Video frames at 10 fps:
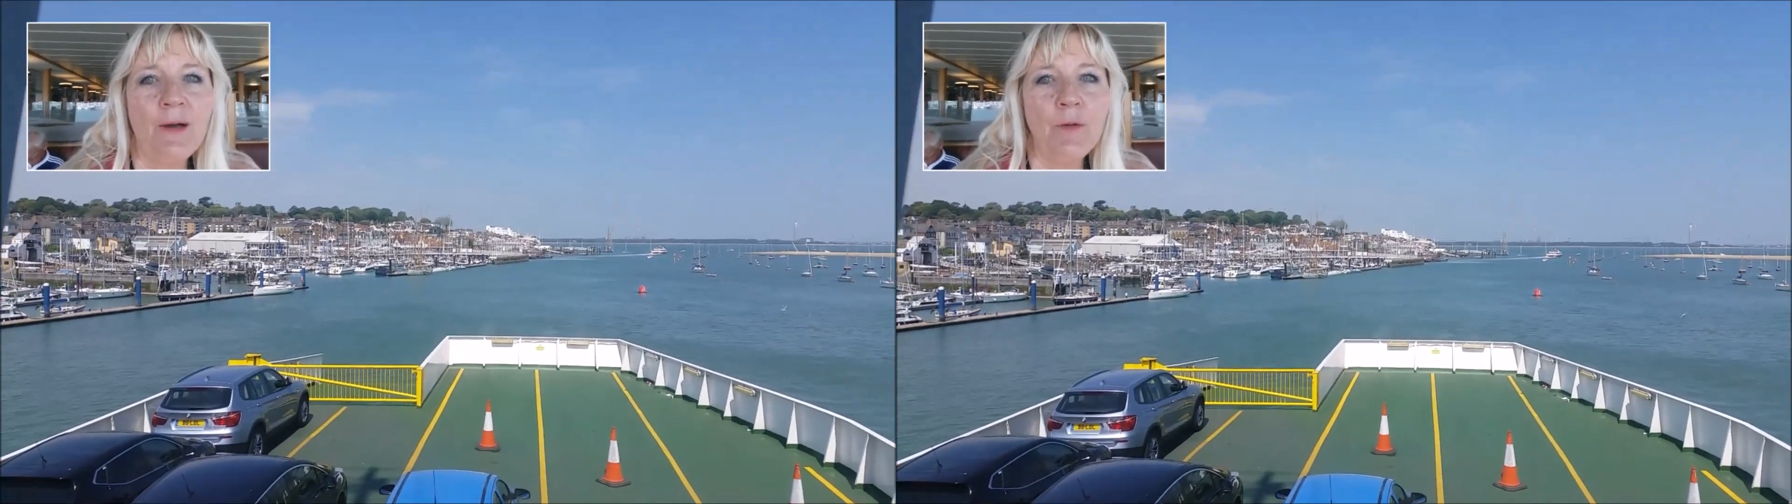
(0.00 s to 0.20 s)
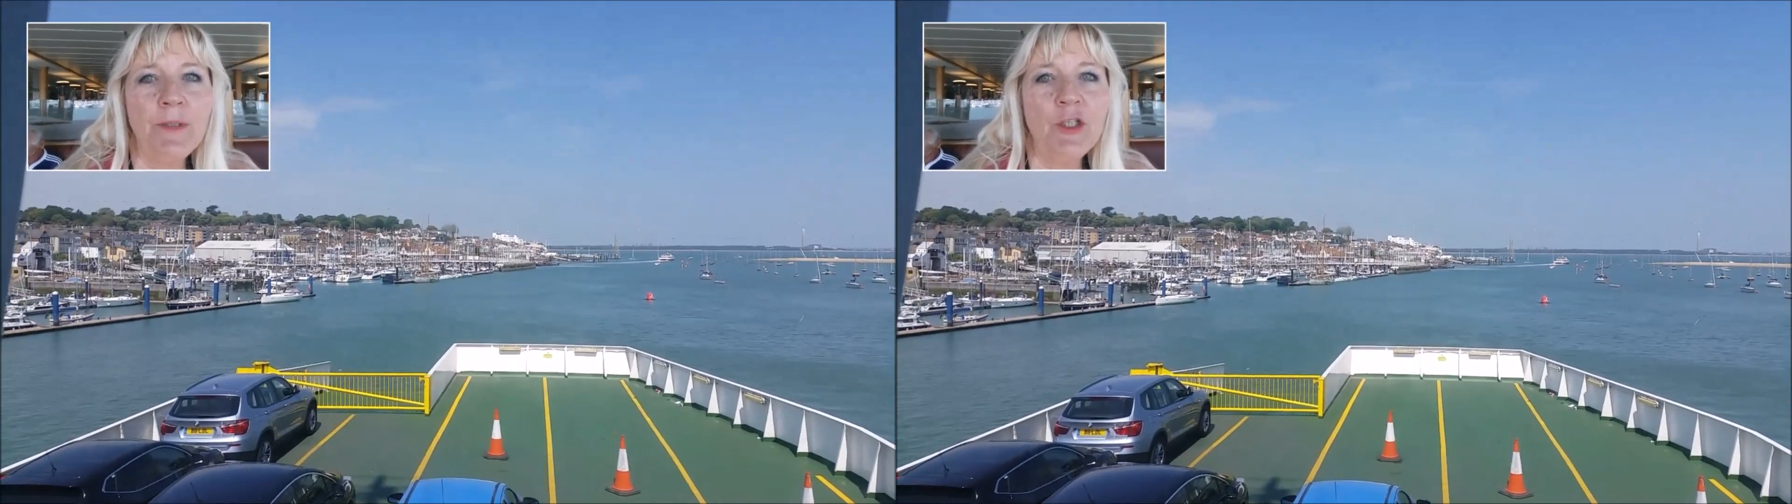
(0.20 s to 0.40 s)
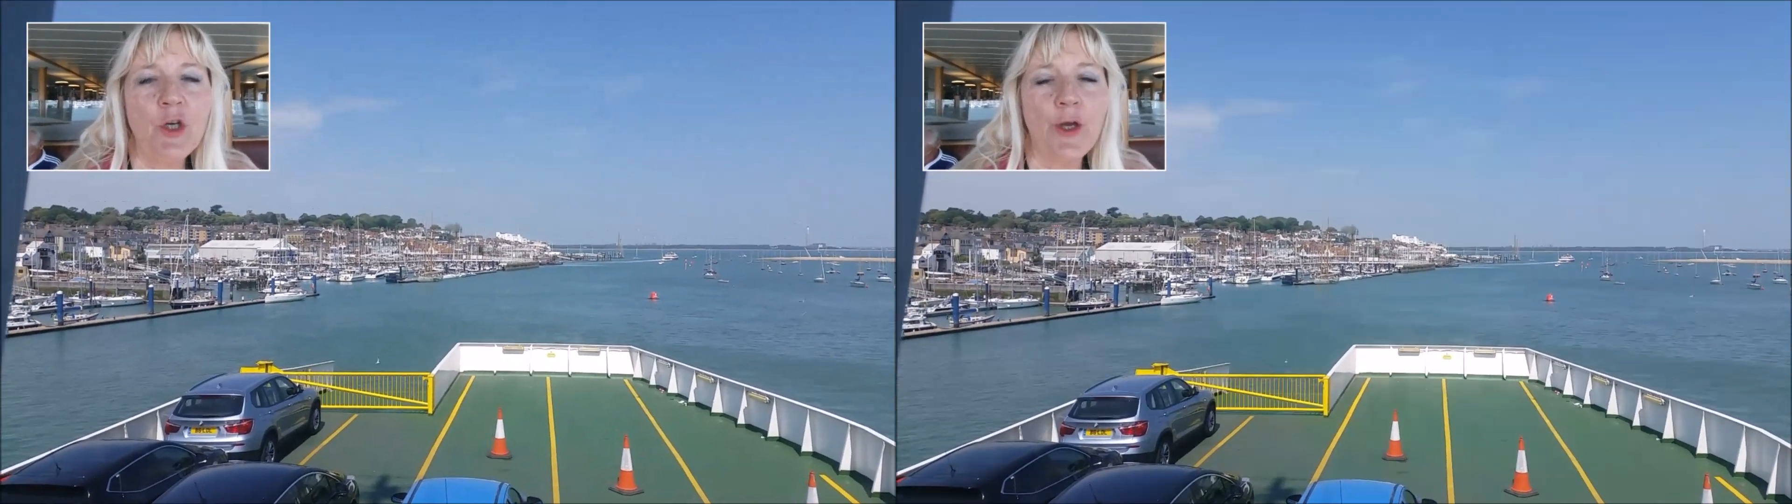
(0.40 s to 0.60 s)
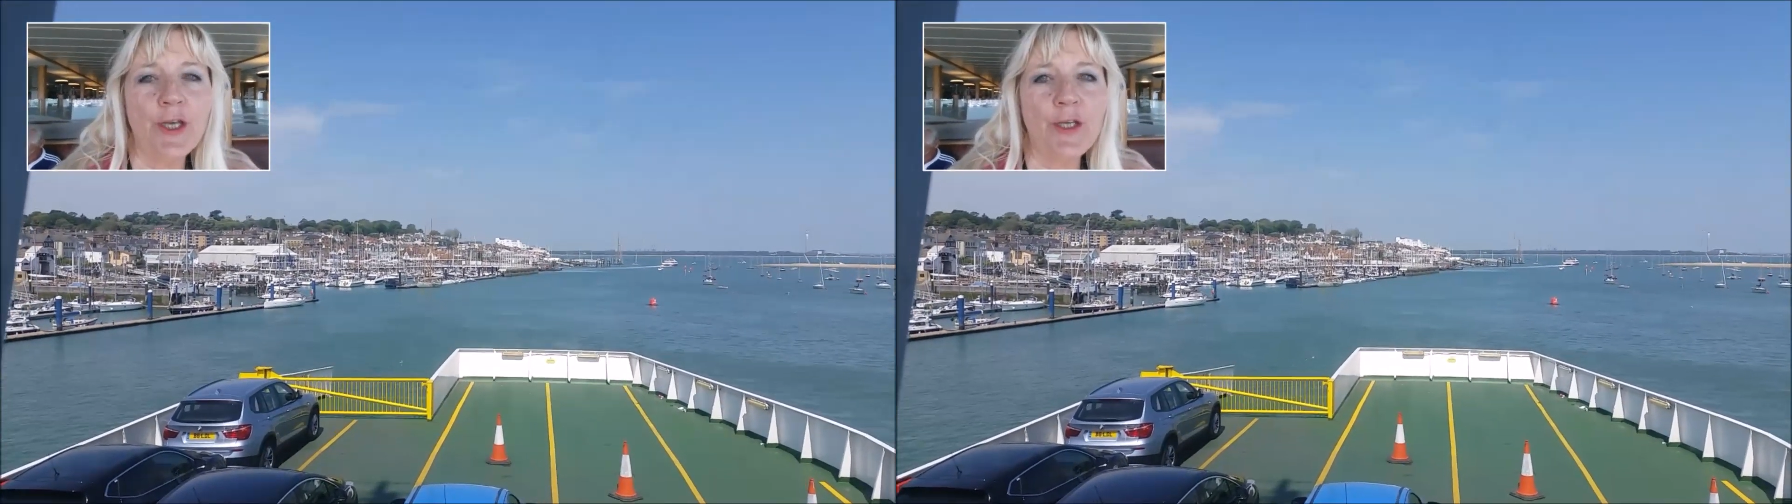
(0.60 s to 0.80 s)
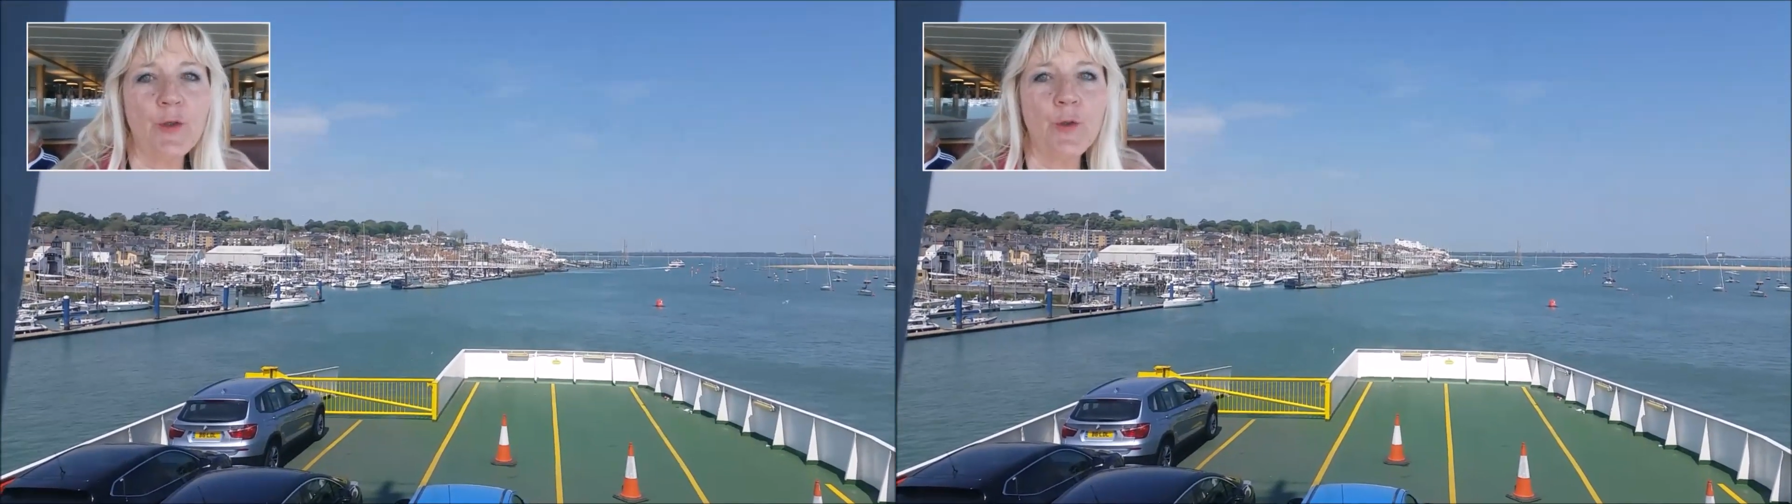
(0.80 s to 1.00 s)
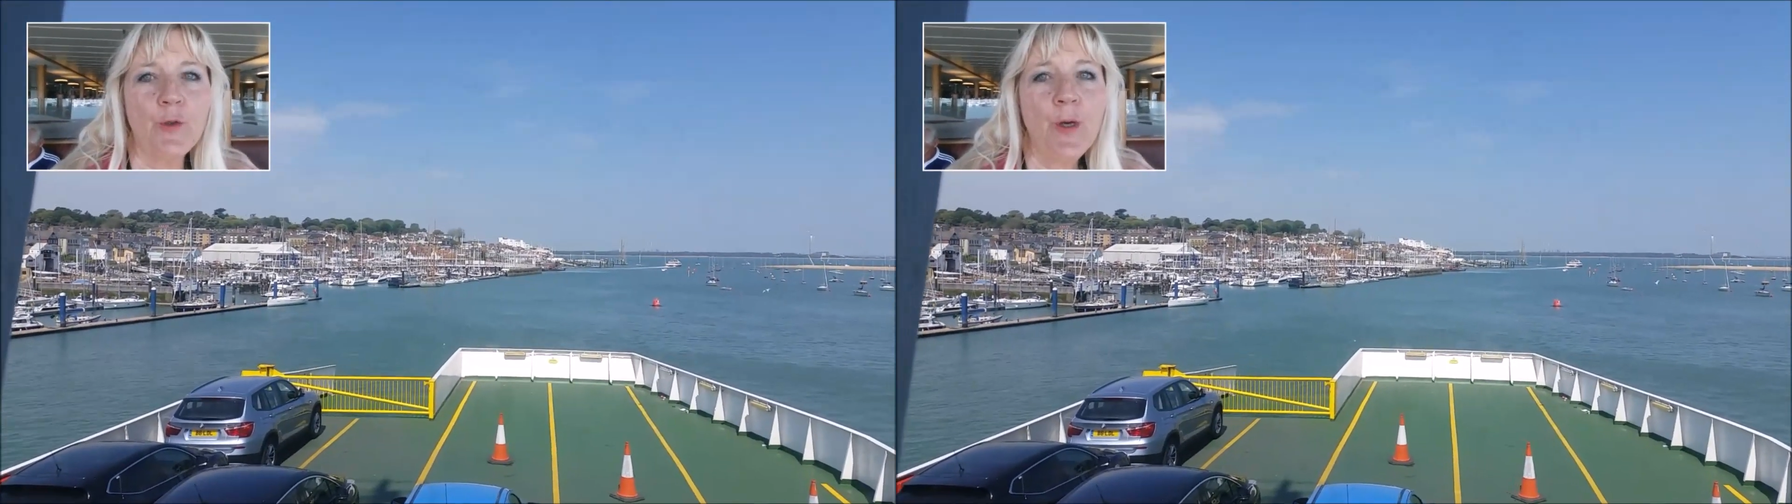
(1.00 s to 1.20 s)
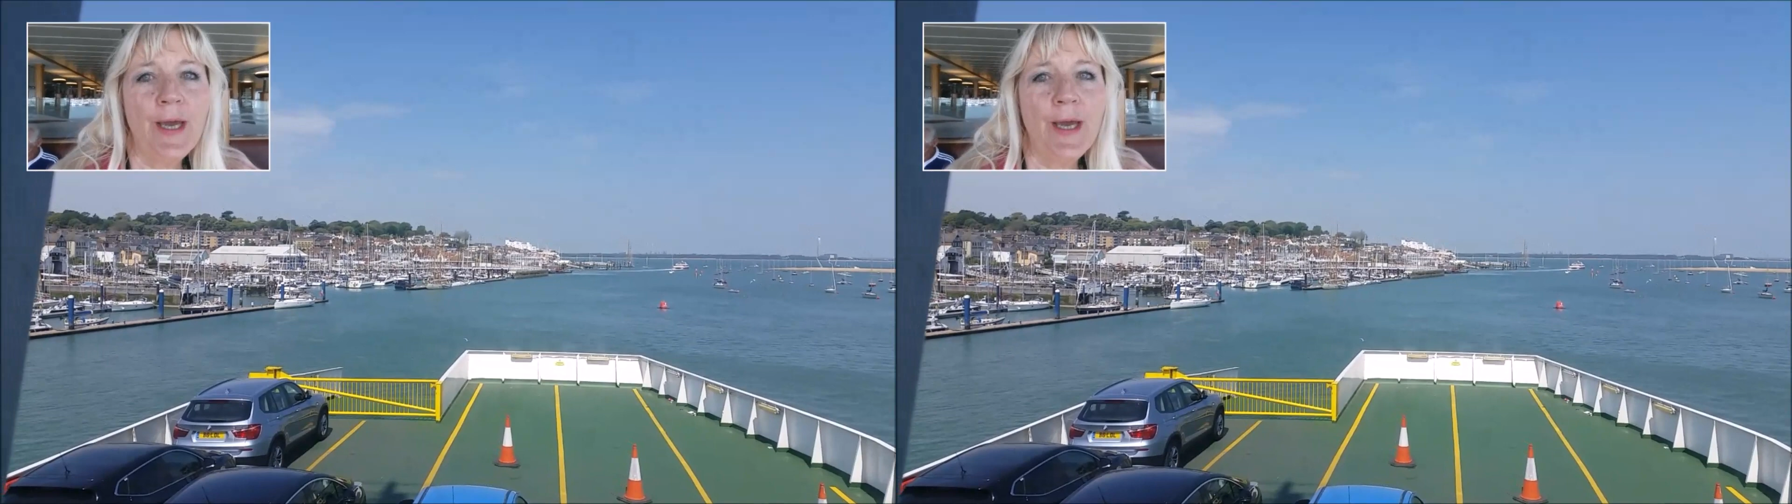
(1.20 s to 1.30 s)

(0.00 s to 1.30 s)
I will be showing you